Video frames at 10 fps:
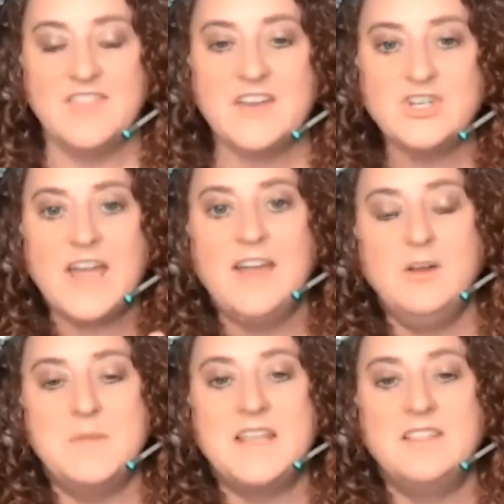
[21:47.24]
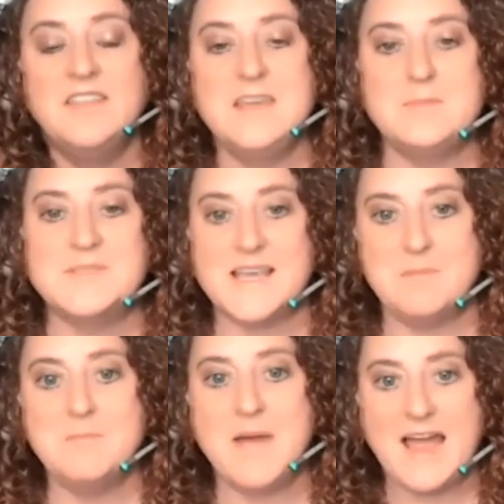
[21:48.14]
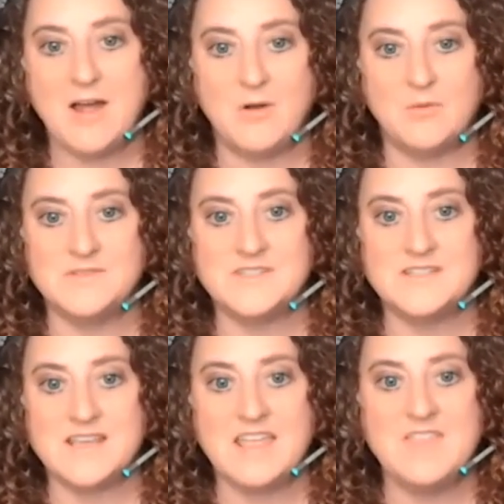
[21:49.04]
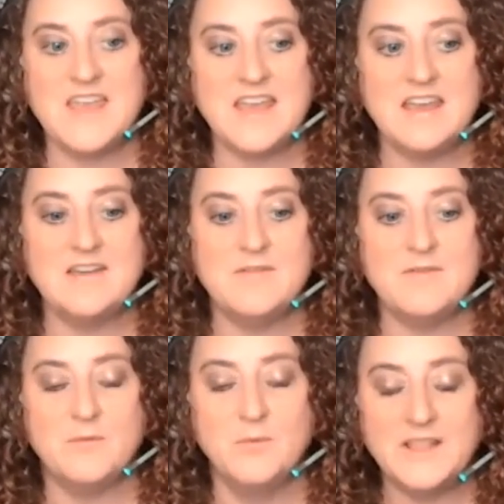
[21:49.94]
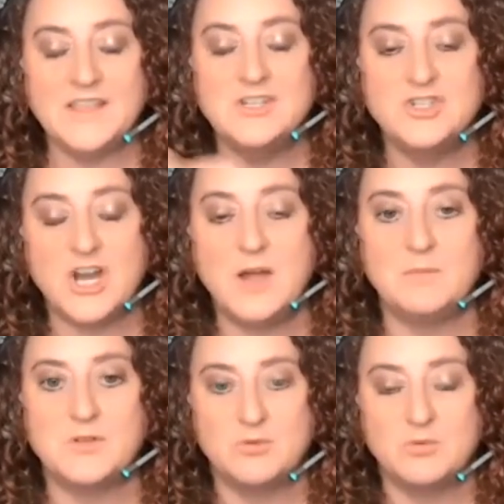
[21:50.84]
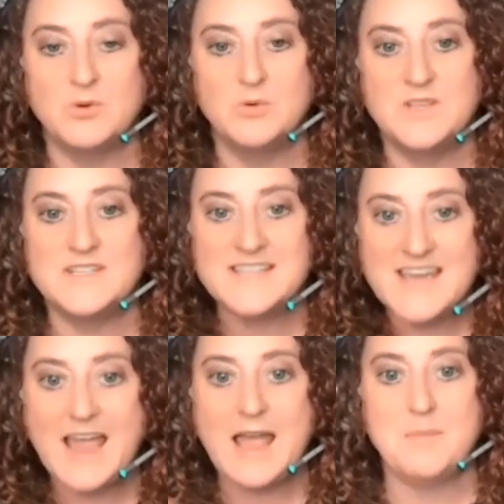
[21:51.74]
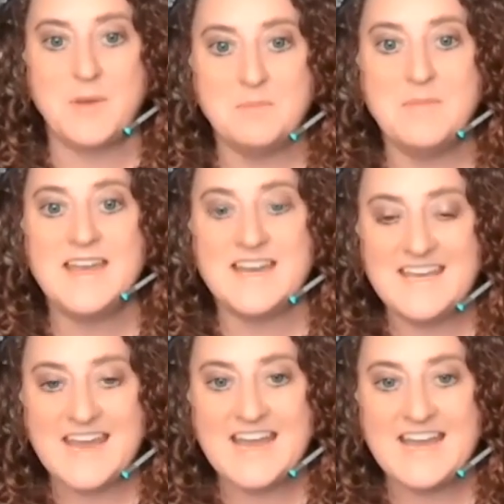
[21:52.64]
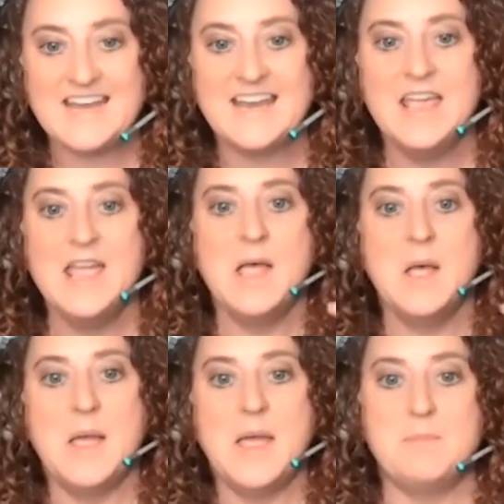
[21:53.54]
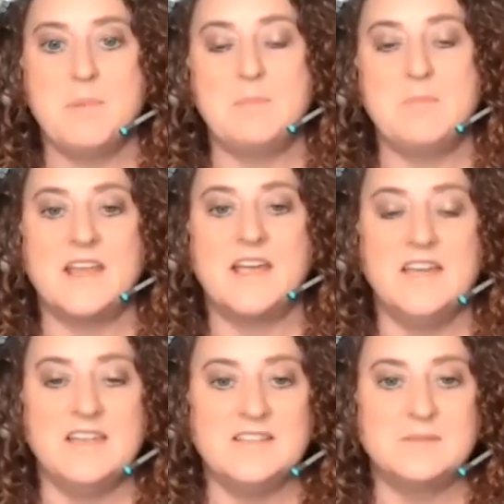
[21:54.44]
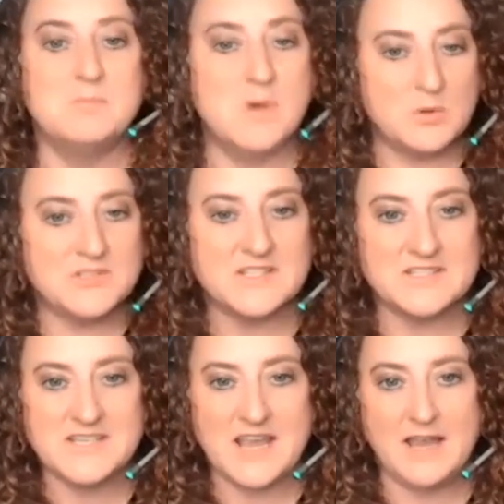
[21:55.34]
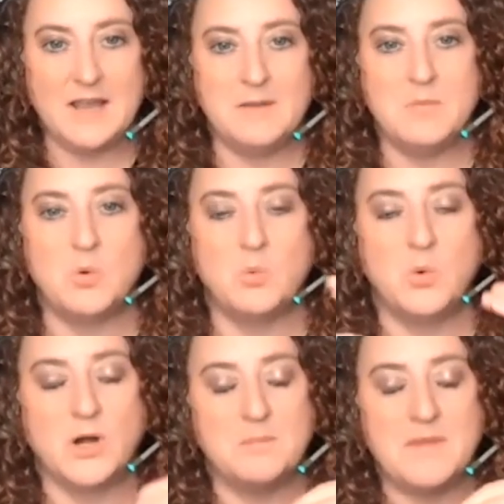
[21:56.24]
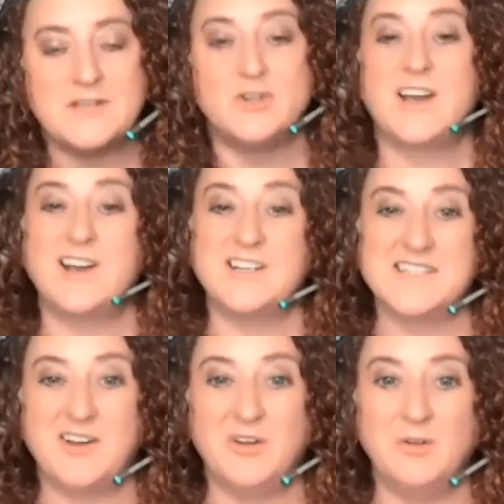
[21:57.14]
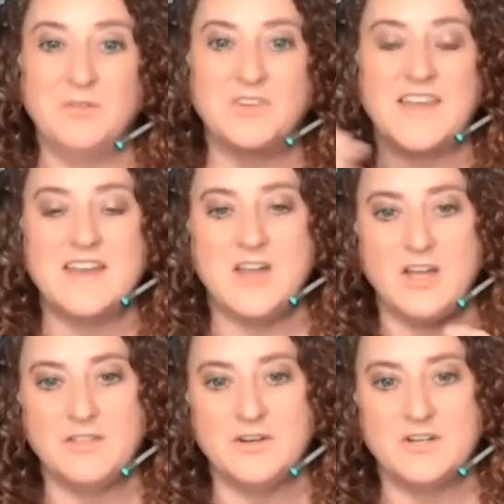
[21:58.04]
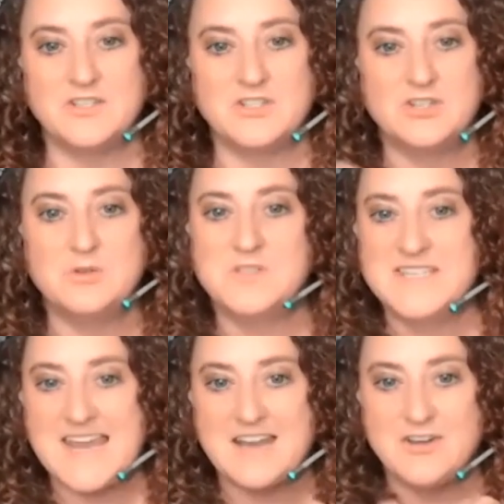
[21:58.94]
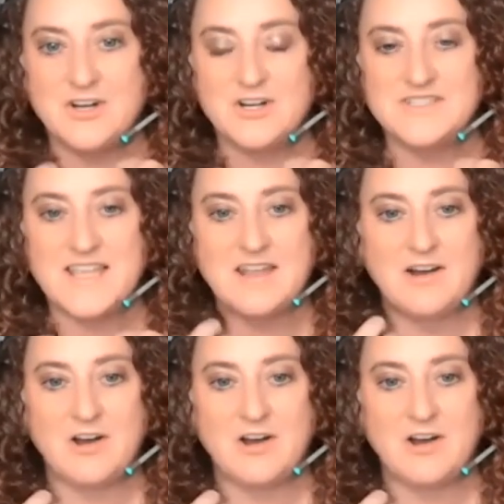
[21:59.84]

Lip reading: That child made leaps and bounds, and they really jumped through this gap and made a gain. But because most of the time we're measuring ourselves and others to standards that